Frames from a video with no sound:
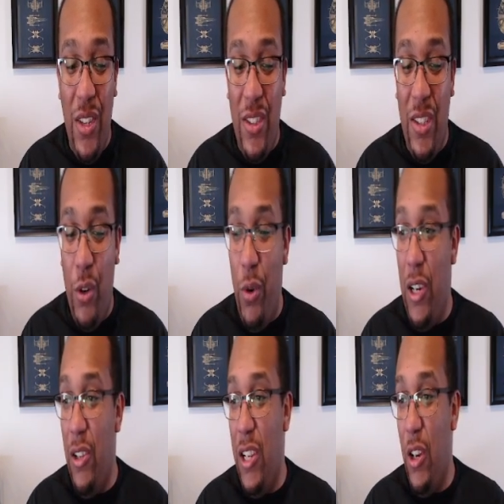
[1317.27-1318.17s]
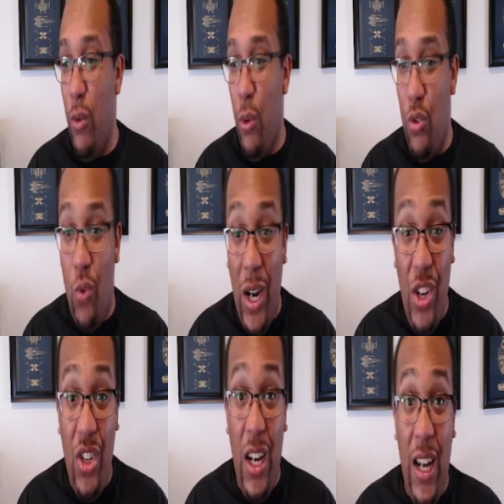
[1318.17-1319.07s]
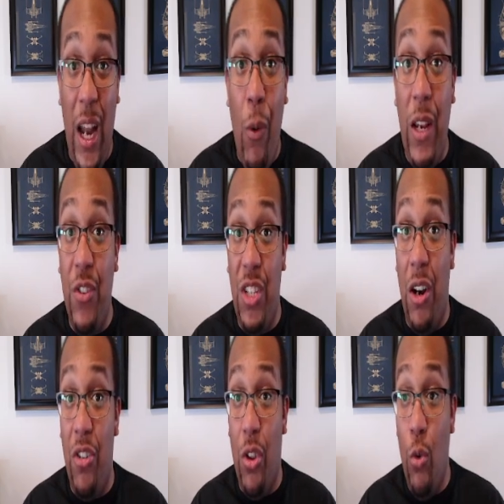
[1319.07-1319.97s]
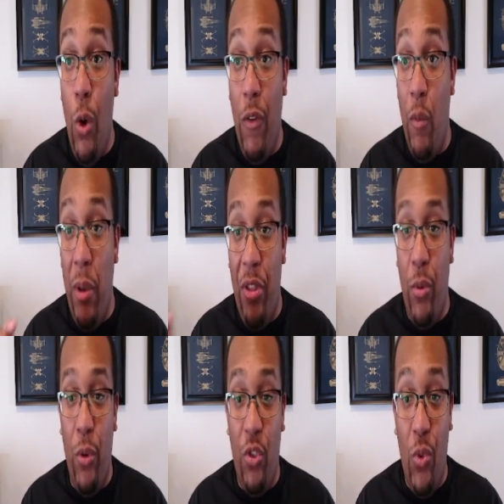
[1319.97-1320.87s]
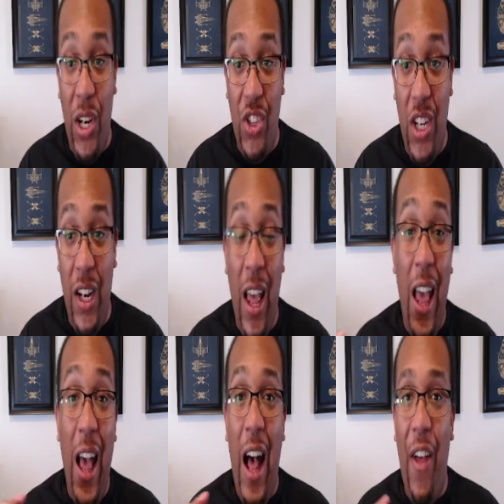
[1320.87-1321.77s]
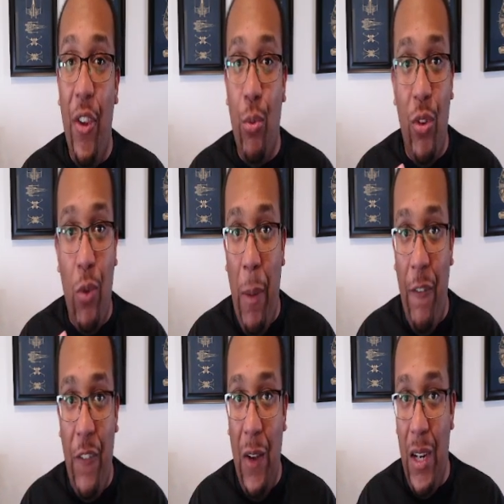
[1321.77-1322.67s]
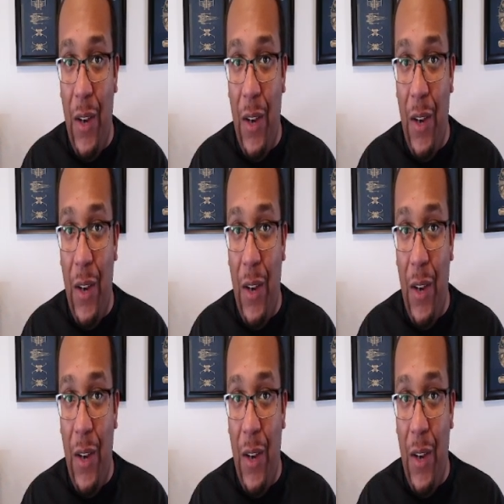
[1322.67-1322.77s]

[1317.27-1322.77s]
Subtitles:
is a quick look at the Roll20 sheet, and I want to give a shout out to whoever built the Roll20 sheet. This one's one of my favorite I've